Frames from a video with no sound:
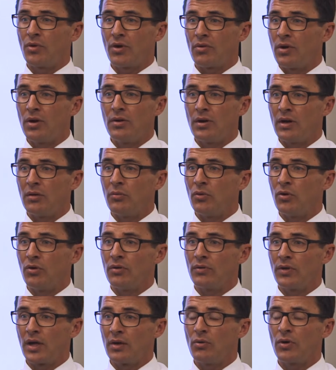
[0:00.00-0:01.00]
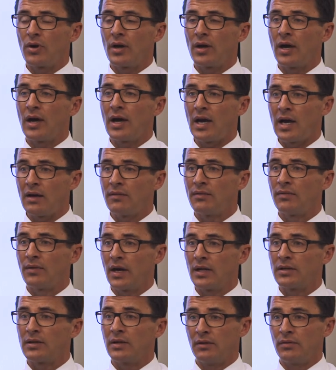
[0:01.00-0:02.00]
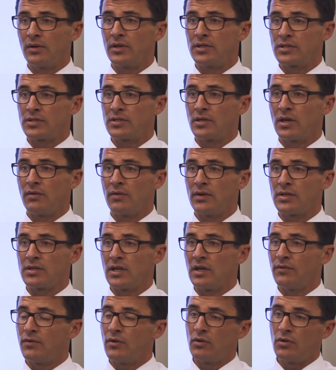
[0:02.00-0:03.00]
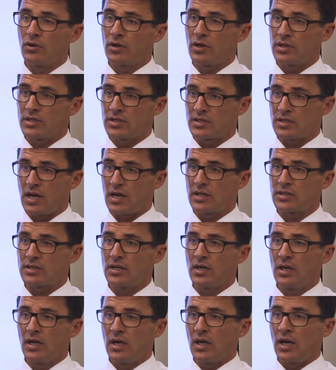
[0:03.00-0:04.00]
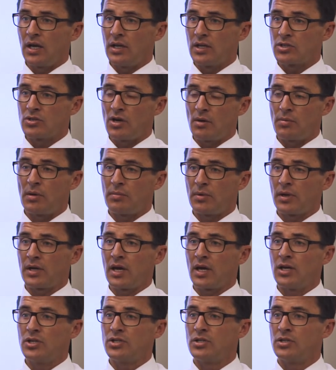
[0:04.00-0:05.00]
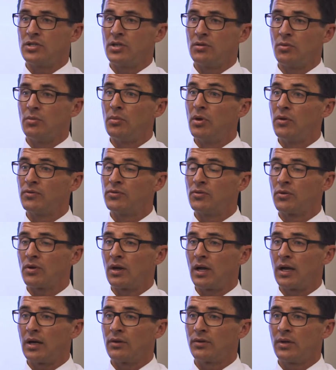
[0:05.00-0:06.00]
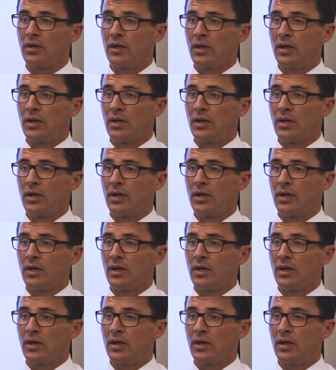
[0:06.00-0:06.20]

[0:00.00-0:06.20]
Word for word: want to own it anymore. They want to have that delivered as a service. And if you look at the stats in the top applications that we moved to a cloud,